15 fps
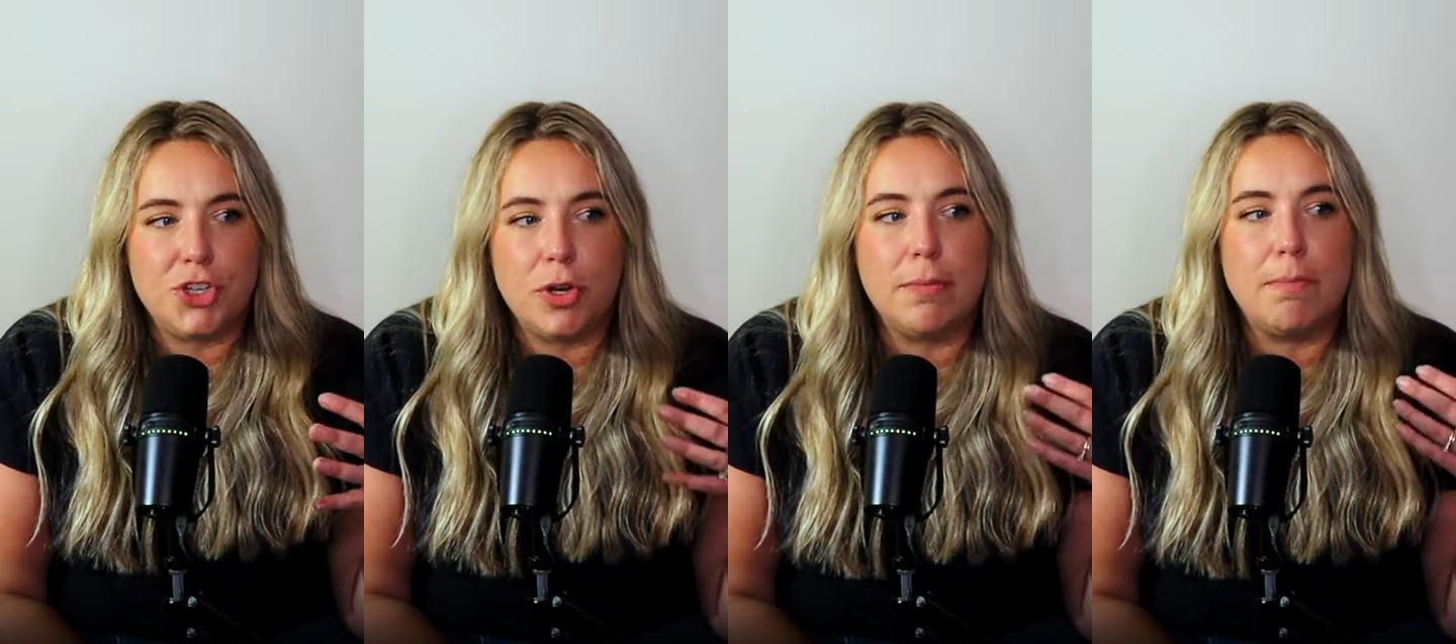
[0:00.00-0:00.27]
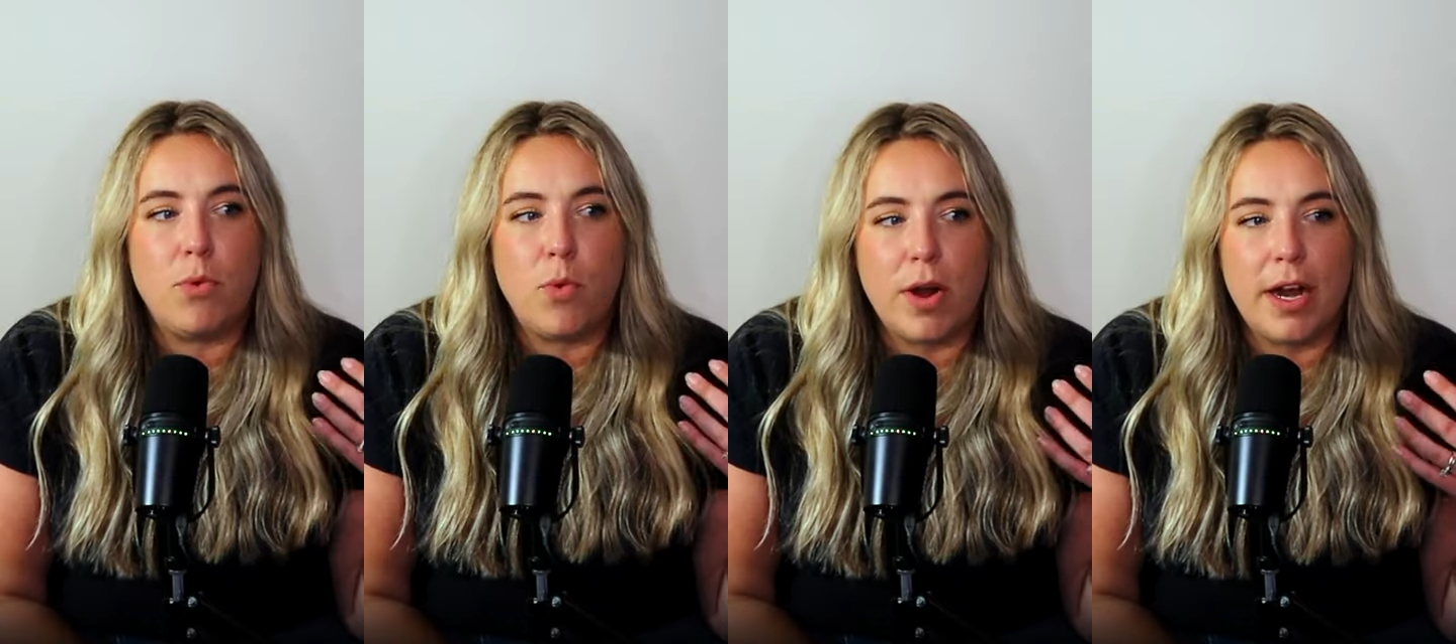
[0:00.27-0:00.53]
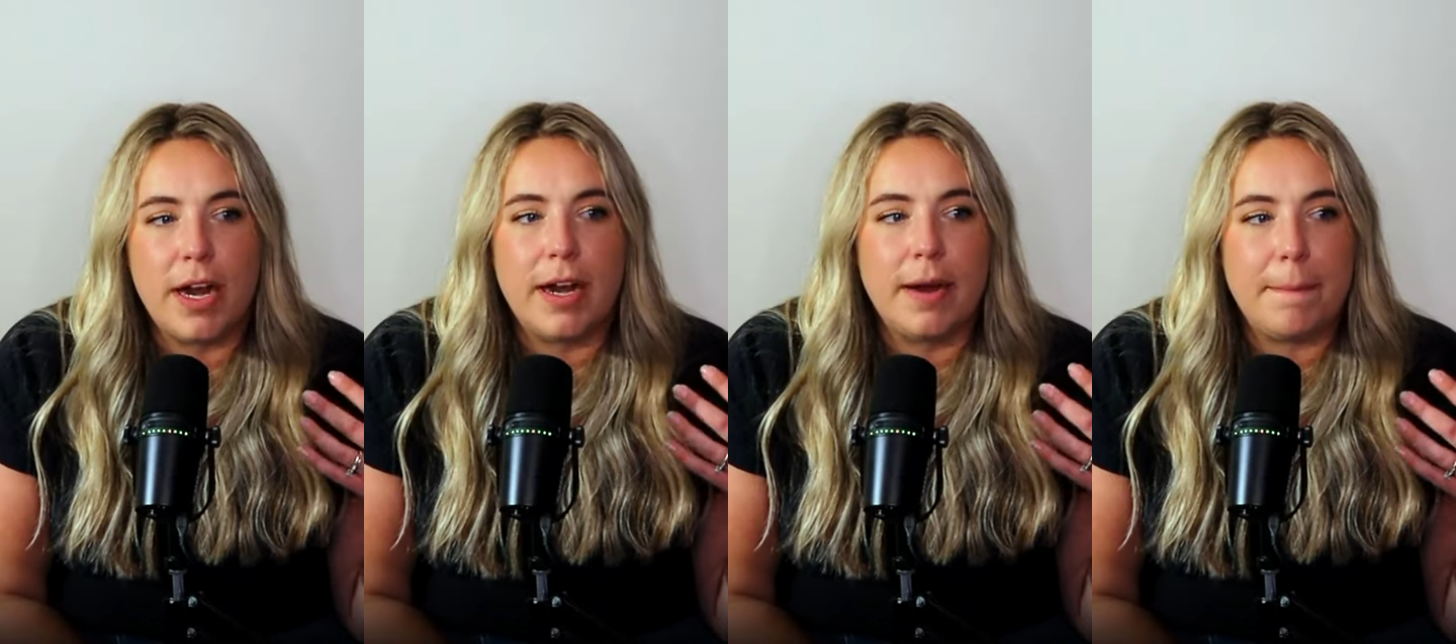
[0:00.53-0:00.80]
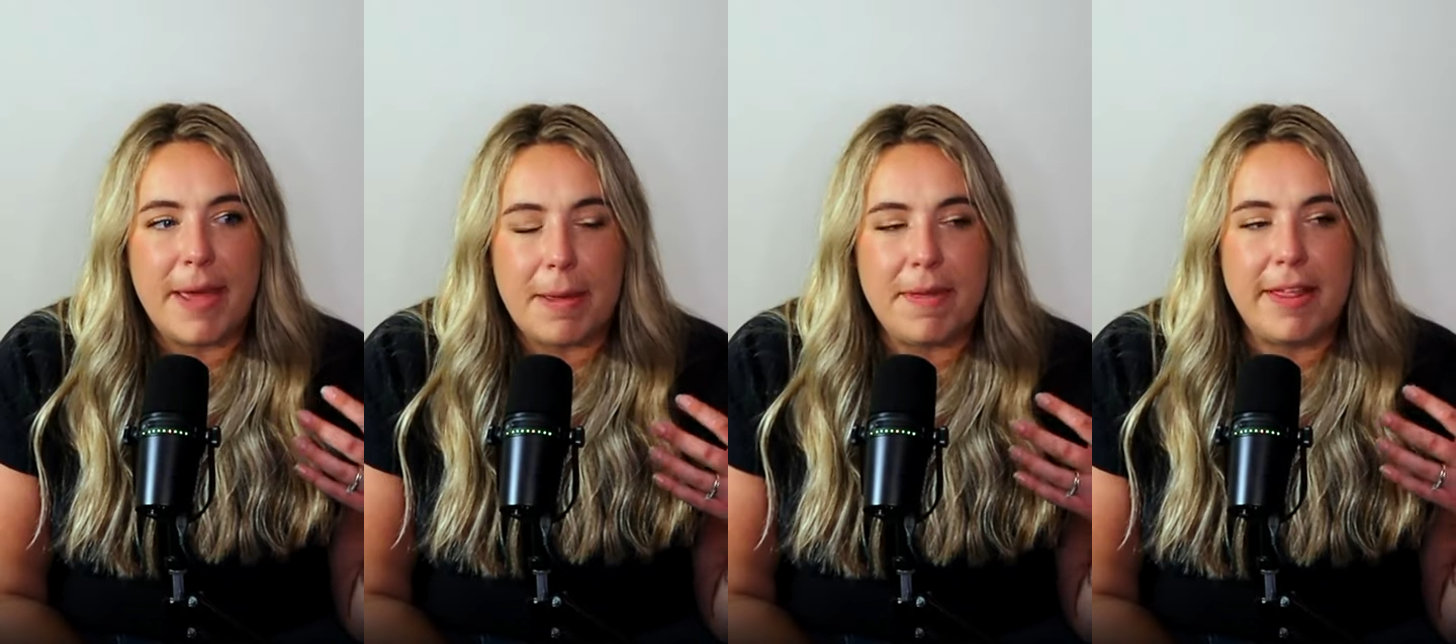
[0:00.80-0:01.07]
your more
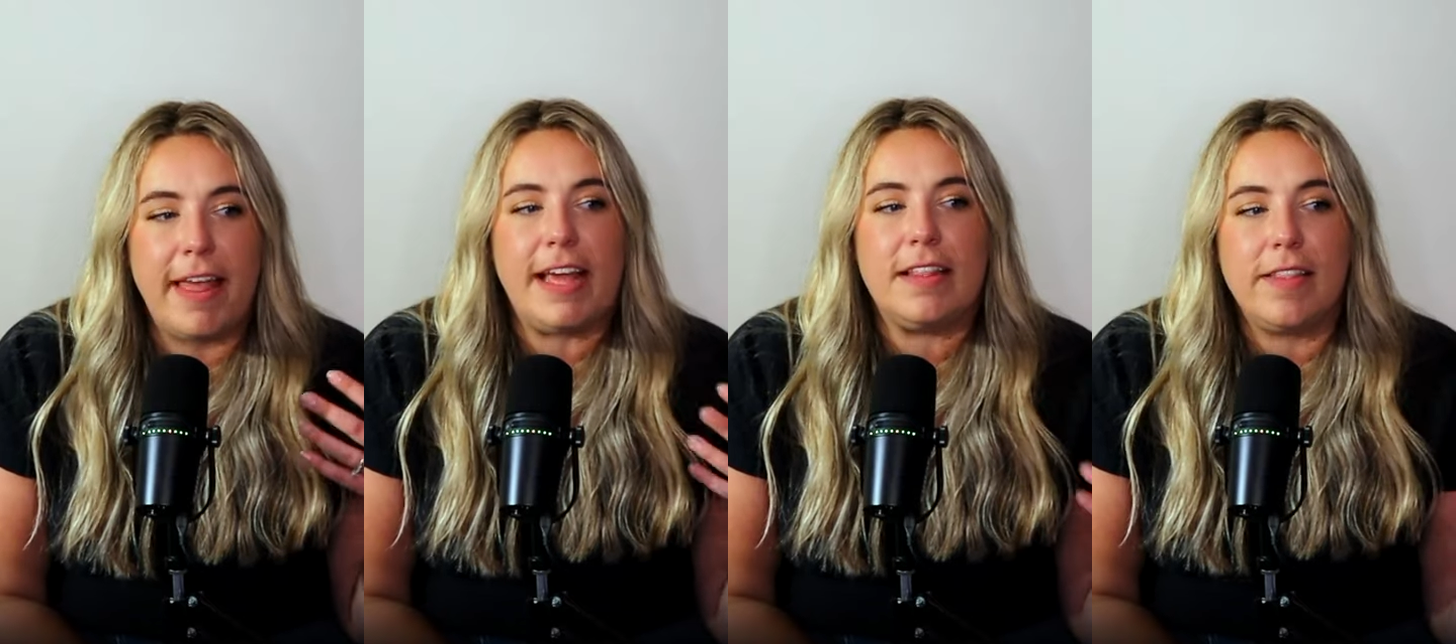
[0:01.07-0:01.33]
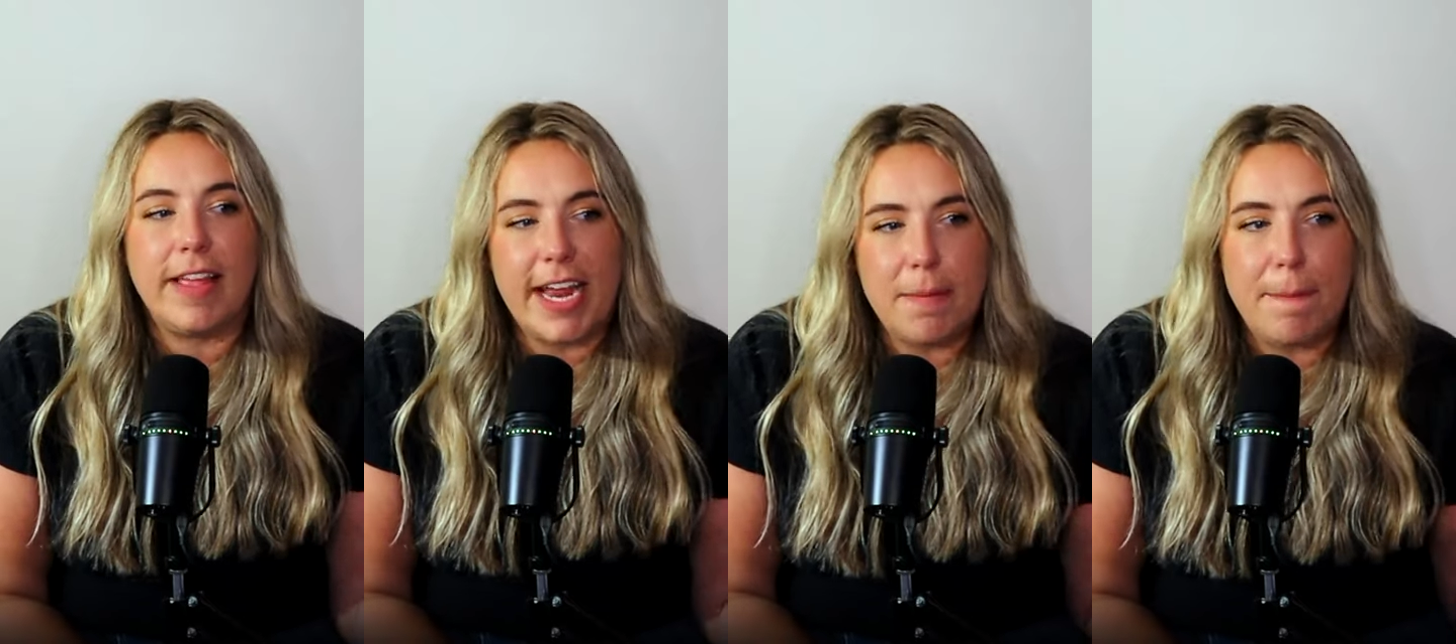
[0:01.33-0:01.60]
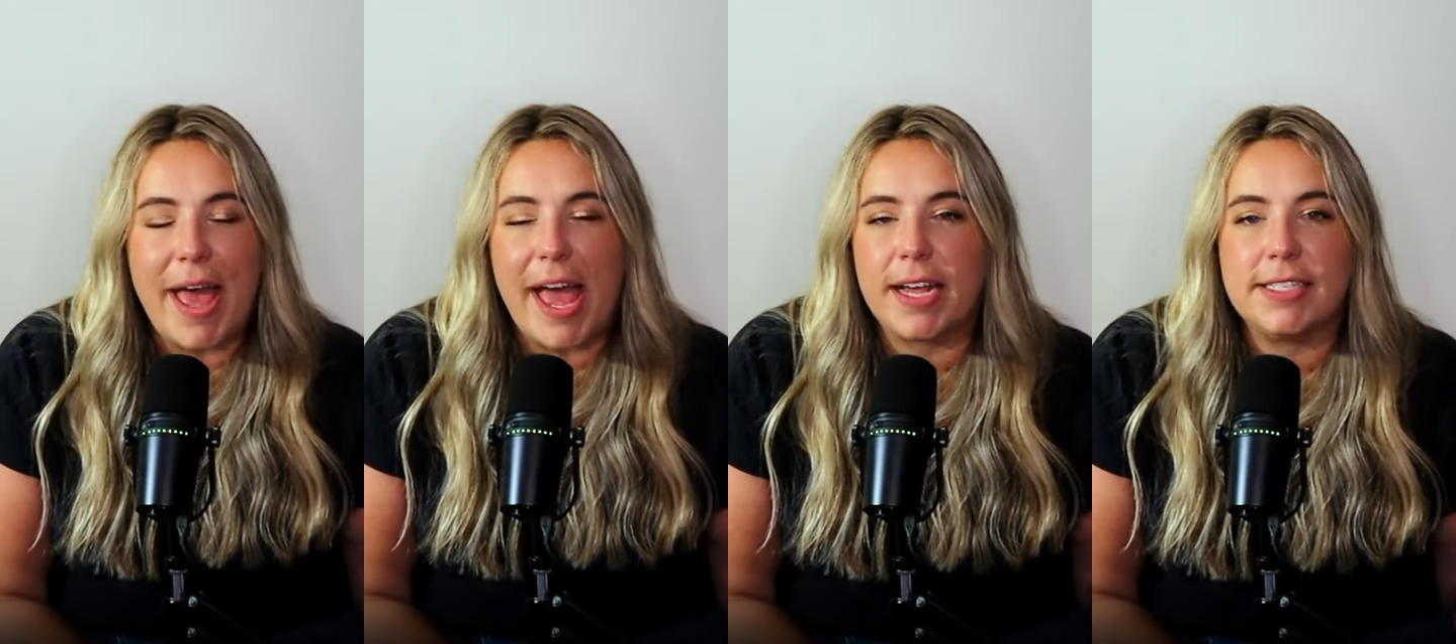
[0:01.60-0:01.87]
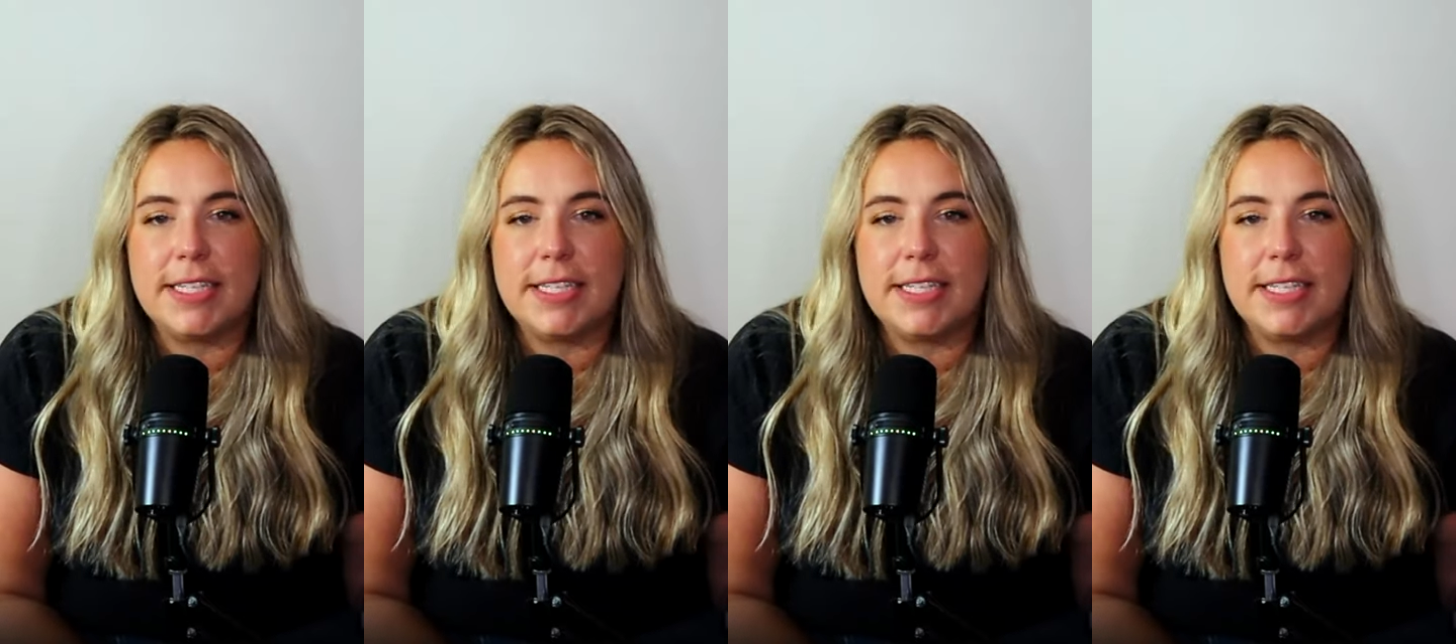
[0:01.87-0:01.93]
maybe like laid back